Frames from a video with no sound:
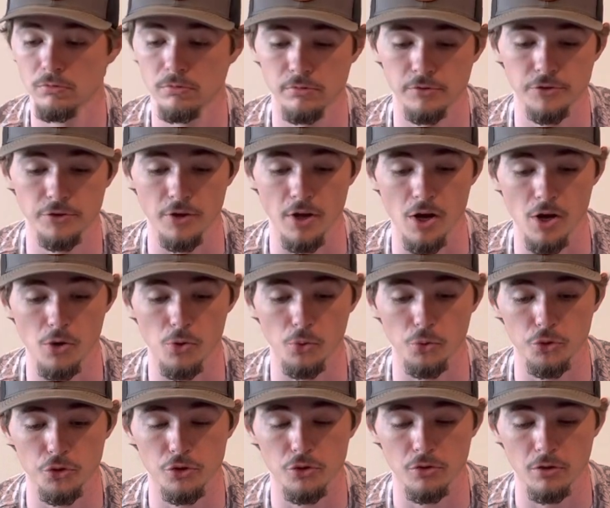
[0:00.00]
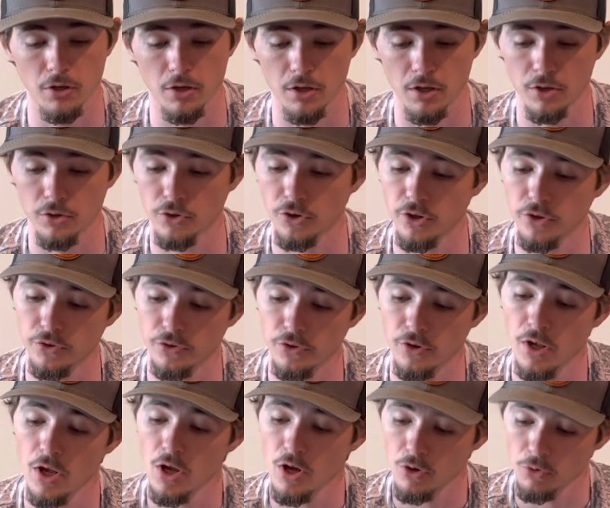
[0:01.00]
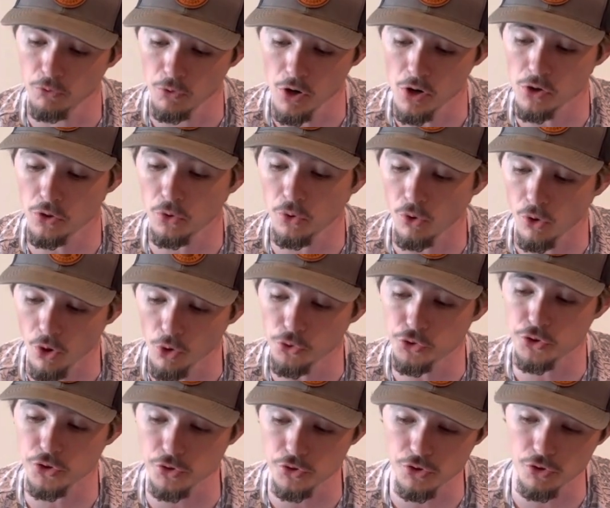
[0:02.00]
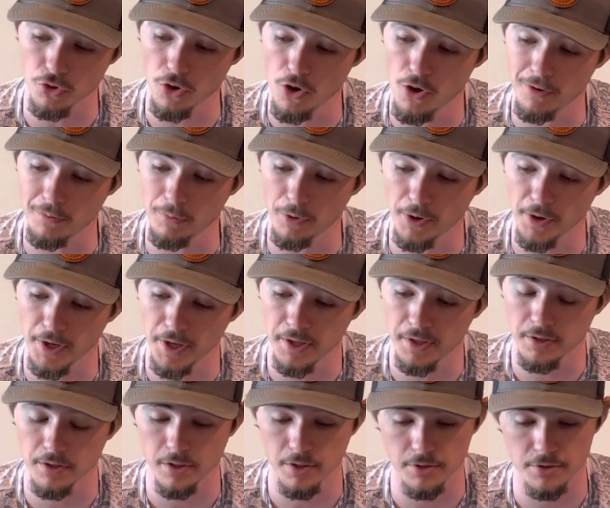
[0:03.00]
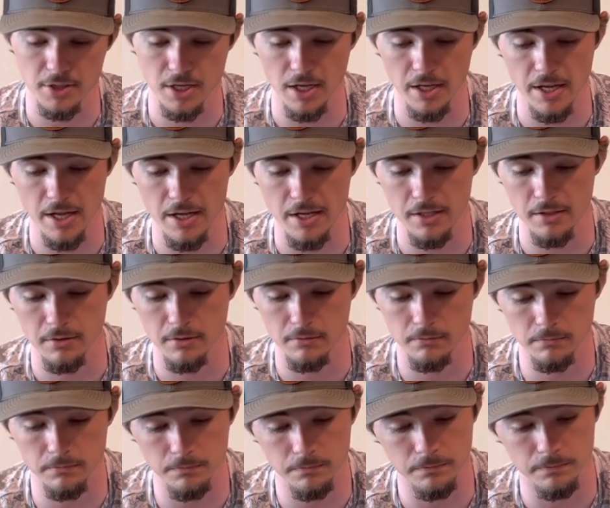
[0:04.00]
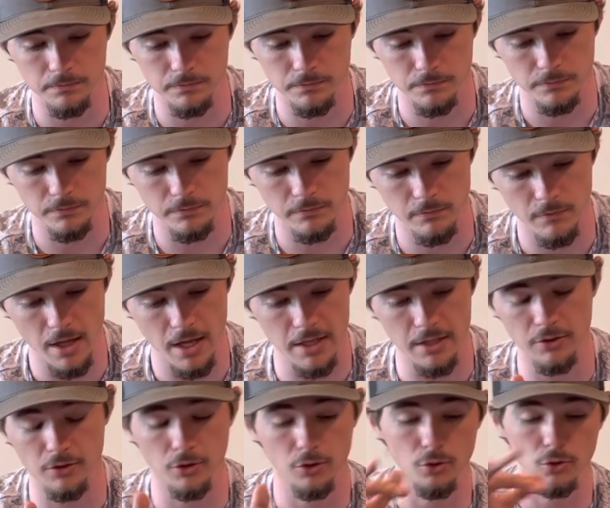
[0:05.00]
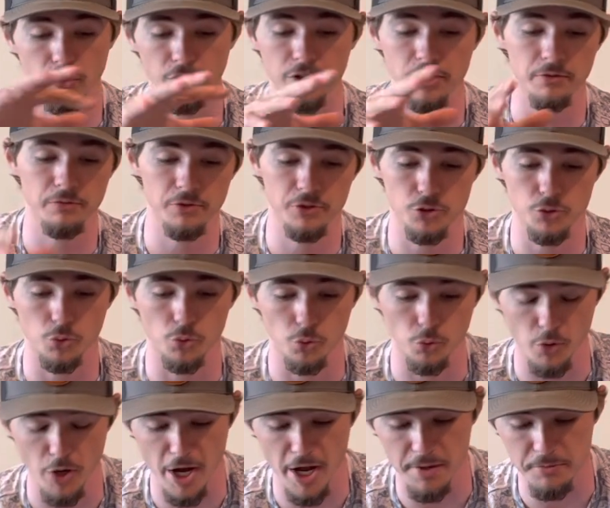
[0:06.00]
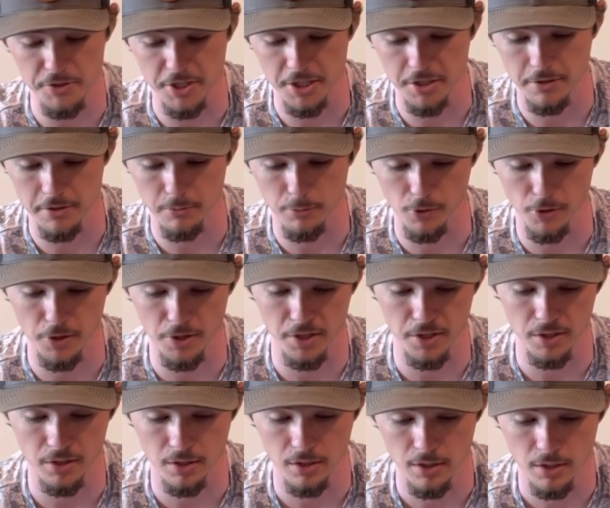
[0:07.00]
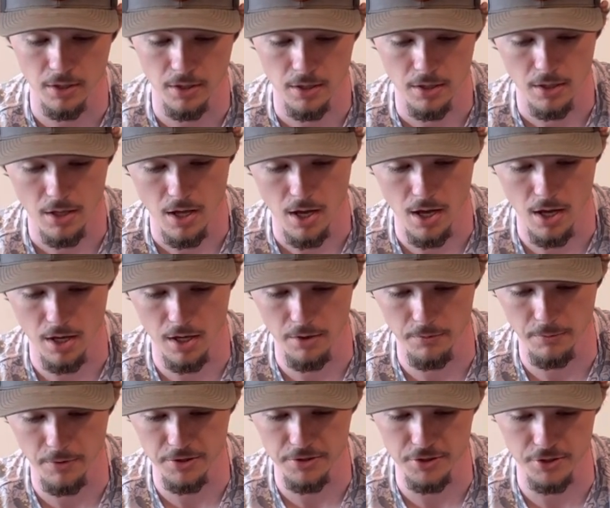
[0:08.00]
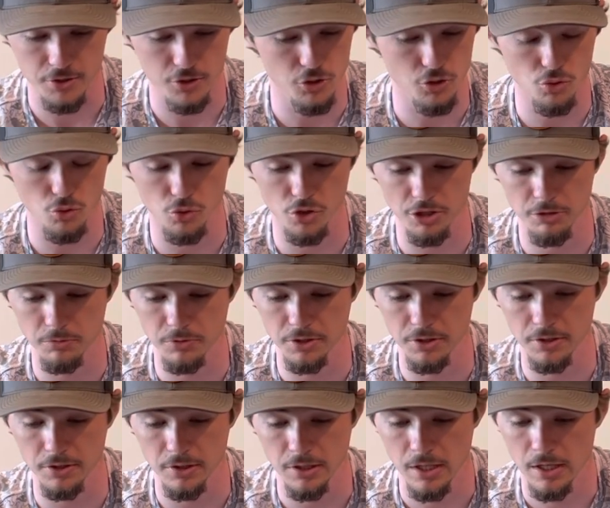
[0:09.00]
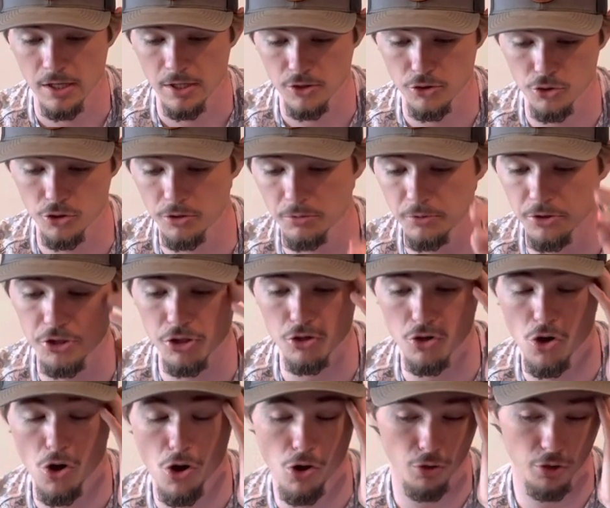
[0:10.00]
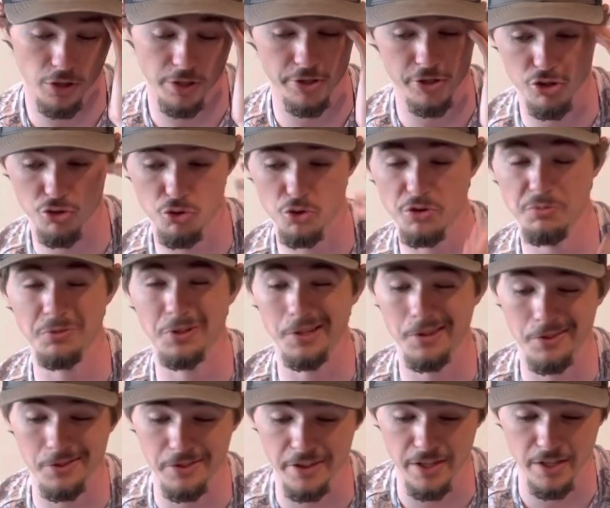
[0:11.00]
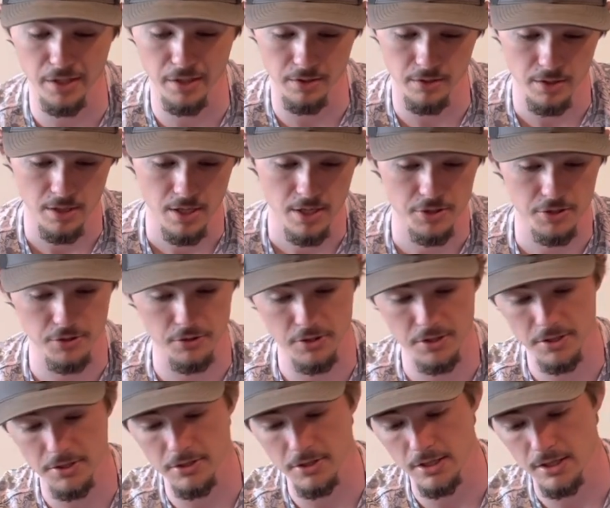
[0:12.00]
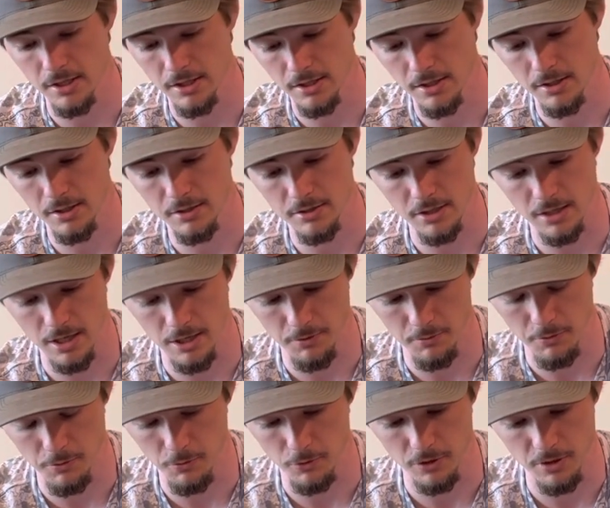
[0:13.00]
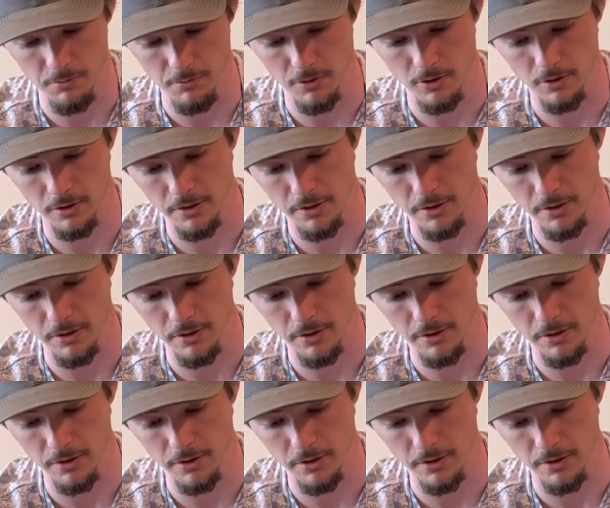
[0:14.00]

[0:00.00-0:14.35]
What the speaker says: It's Runkle Ultra Strong Braid. It's got eight little individual wraps into the braid. It's extremely strong and extremely thin. So this is, I can't remember what I bought.